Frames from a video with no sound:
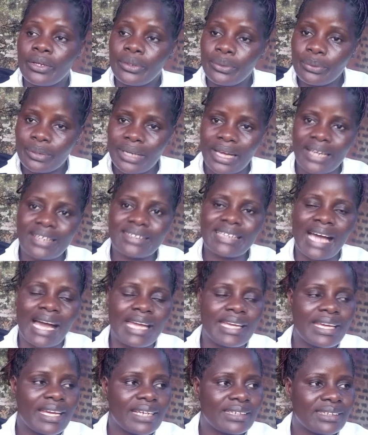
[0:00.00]
You guys,
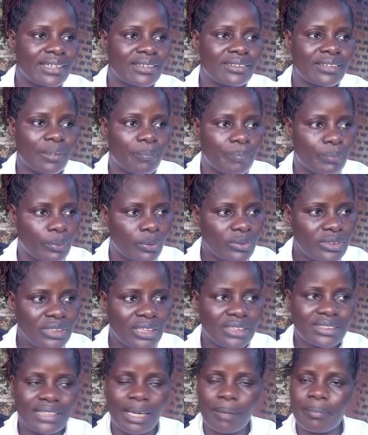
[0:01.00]
I hated the
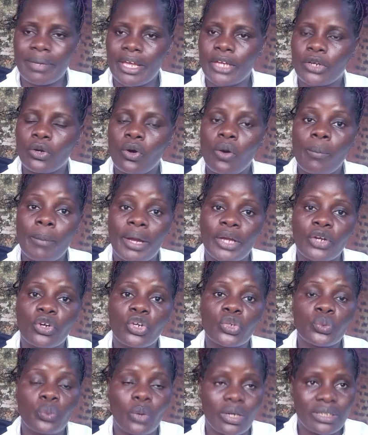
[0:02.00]
project. I'm like, oh my
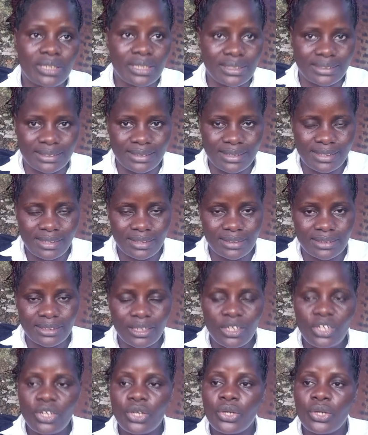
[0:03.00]
God, what is this?